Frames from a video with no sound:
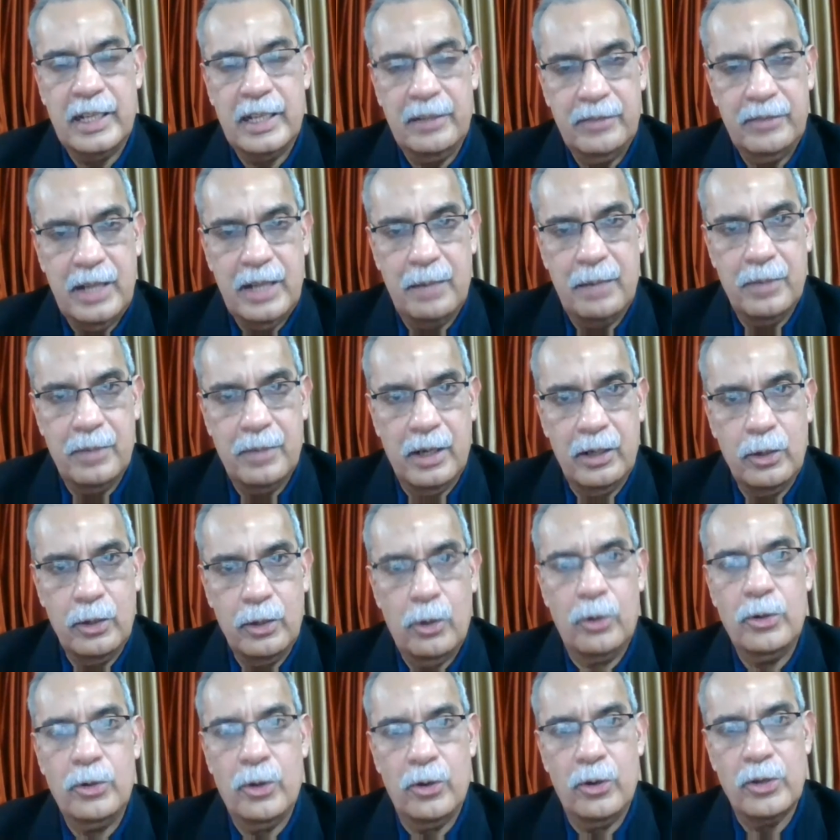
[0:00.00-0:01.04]
I give them a
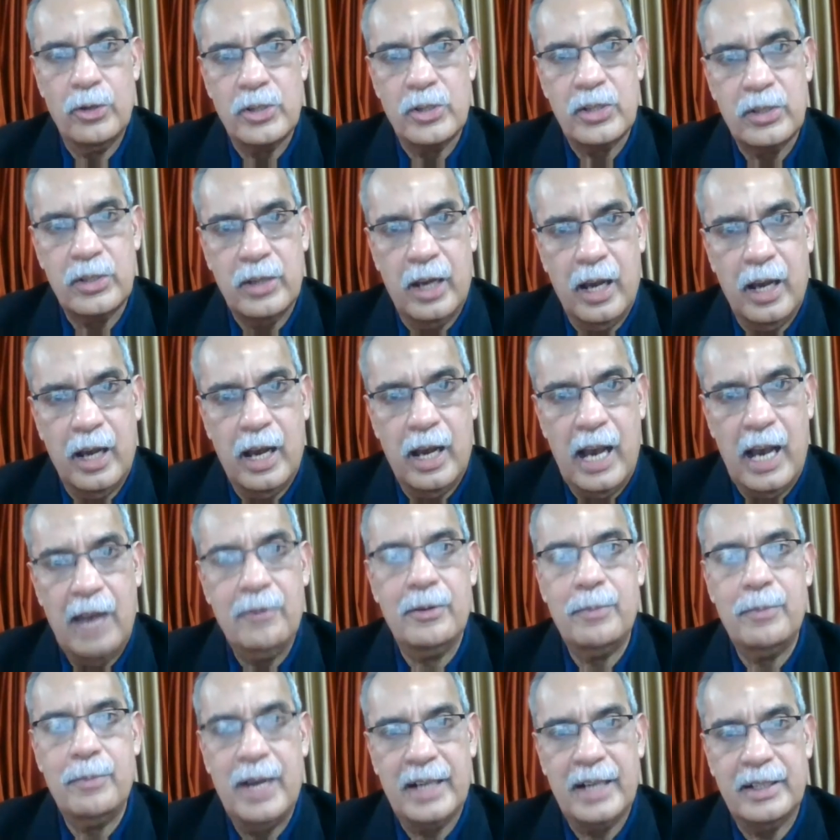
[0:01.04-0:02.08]
low dose
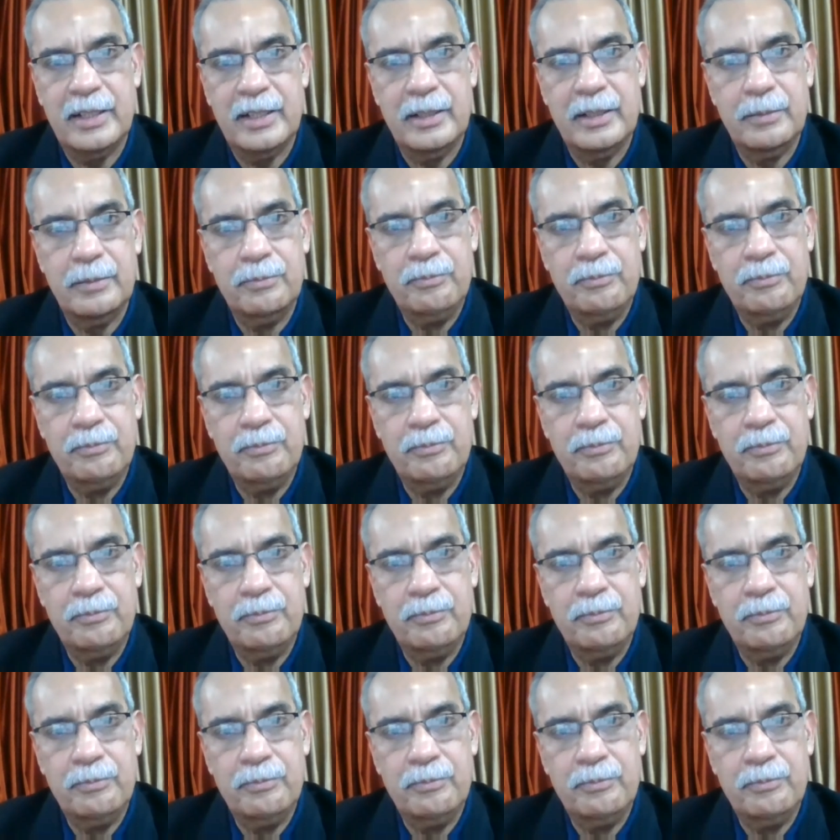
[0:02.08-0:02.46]
ivermectin,